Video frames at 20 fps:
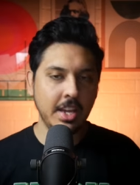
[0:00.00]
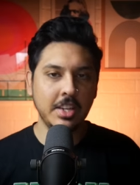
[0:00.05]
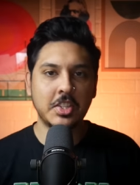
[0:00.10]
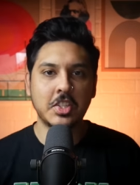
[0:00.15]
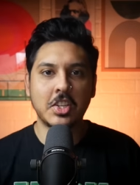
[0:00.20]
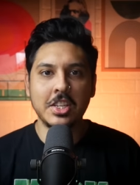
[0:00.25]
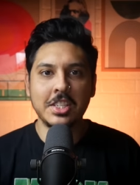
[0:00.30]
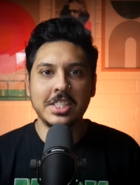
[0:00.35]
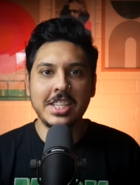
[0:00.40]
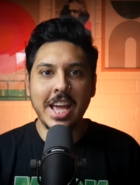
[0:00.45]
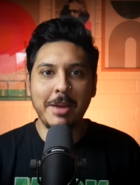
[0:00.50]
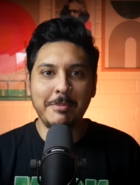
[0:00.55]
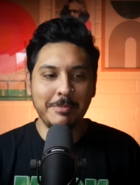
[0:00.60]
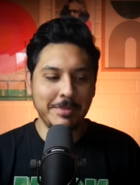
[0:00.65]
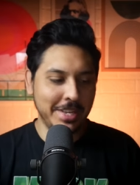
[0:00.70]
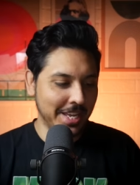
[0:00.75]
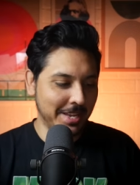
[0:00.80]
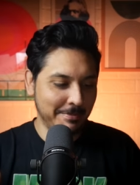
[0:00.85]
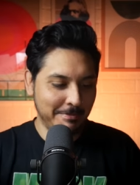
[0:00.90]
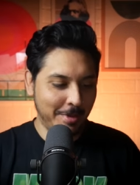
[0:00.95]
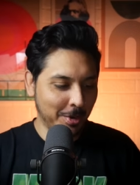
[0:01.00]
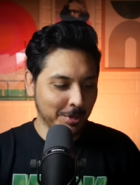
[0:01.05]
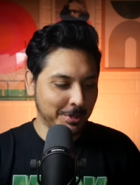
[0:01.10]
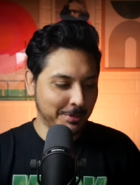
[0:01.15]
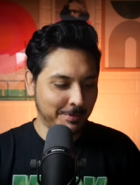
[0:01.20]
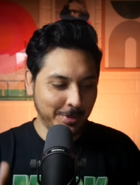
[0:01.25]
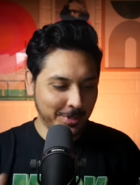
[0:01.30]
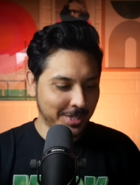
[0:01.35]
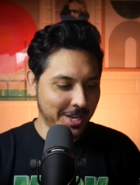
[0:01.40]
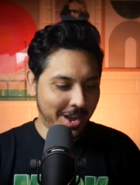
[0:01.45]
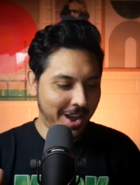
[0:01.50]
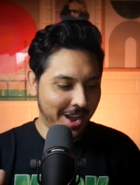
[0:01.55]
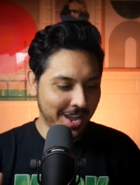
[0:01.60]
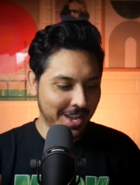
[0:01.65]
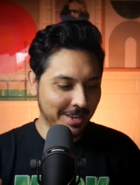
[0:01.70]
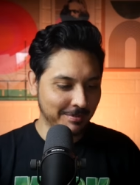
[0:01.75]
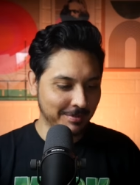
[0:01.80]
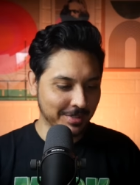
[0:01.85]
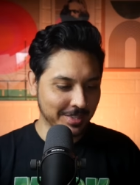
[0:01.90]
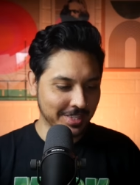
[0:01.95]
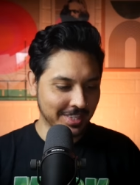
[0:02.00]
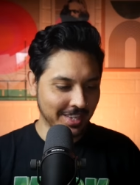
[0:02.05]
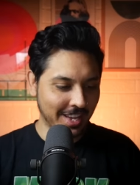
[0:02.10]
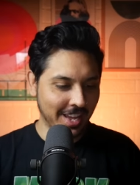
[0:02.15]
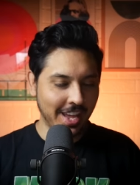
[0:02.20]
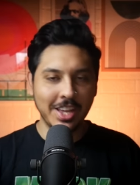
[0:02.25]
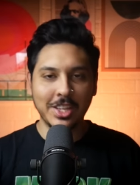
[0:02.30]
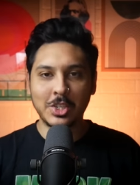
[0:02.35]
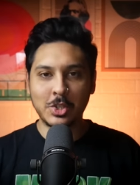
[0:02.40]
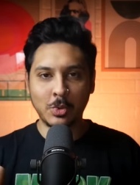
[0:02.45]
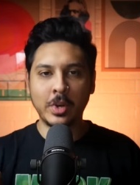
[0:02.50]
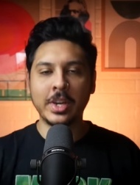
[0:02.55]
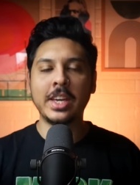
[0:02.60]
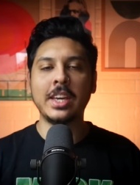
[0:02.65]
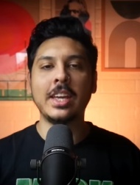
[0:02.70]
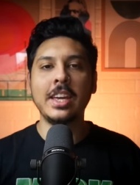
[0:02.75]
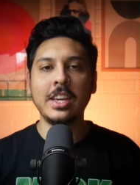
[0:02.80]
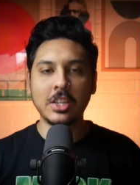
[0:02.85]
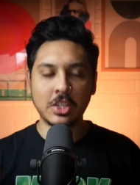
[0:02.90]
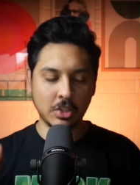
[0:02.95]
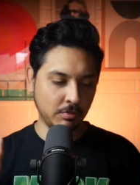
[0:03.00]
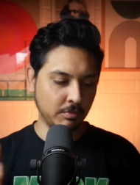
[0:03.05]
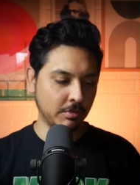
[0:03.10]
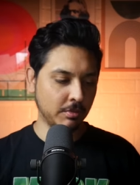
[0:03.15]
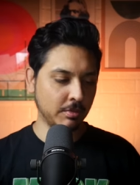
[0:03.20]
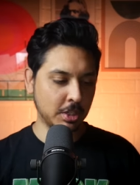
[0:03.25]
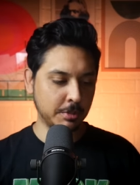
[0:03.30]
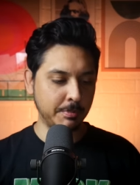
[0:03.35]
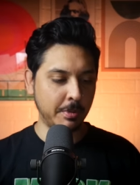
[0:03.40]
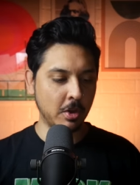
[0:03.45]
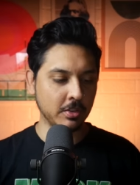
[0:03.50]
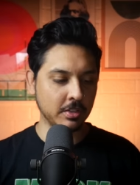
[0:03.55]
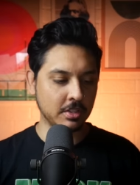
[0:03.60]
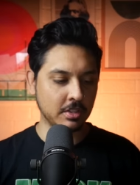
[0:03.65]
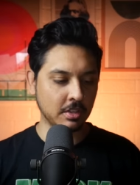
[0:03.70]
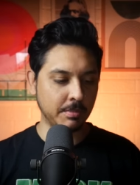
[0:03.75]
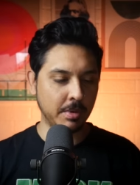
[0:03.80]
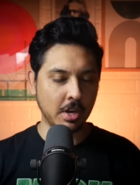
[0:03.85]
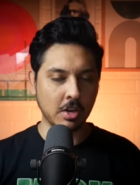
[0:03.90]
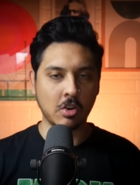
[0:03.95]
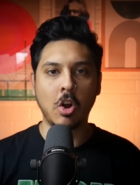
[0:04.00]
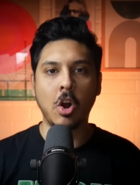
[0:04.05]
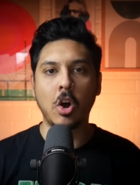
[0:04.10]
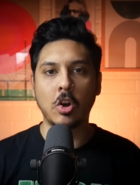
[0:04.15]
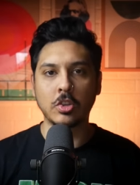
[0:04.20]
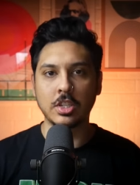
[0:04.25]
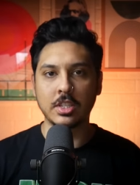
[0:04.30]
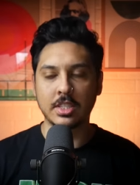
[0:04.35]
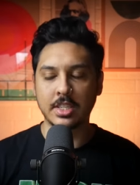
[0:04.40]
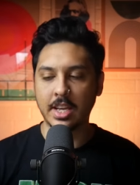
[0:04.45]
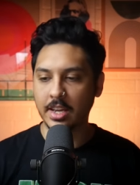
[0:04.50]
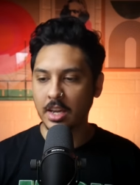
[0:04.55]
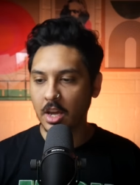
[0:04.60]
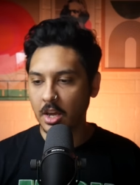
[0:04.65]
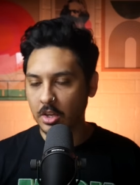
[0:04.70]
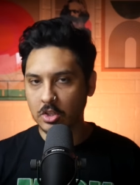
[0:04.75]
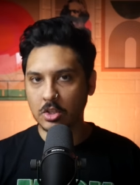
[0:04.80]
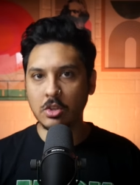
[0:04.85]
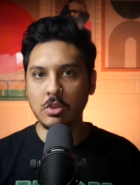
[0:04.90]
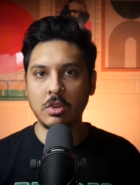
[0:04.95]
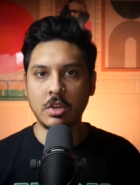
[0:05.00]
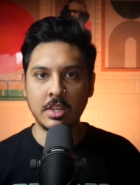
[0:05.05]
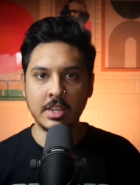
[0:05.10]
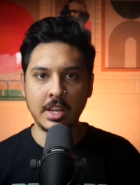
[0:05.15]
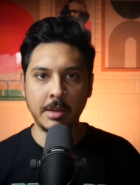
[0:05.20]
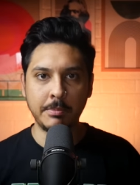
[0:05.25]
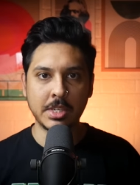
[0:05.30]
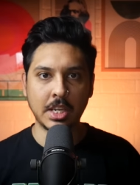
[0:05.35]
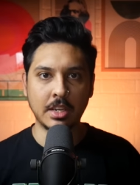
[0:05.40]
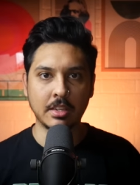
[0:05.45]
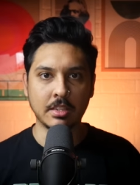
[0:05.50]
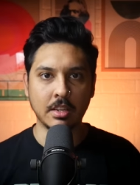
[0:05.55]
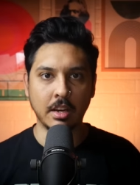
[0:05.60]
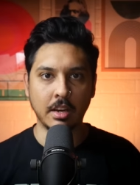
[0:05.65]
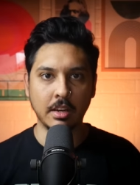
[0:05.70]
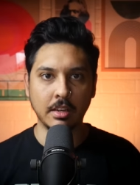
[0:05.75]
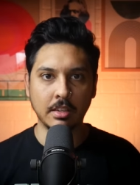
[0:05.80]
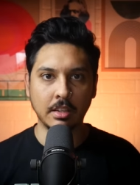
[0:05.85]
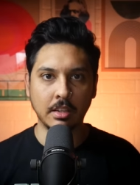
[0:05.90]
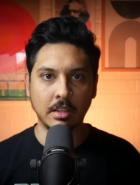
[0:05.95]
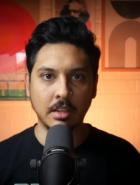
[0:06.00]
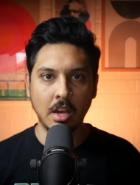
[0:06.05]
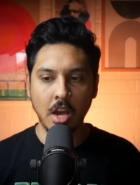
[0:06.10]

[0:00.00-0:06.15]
He's condemned it multiple times. Do you know what? He, he, should respond to Margaret Hodge and say, do you condemn genocide?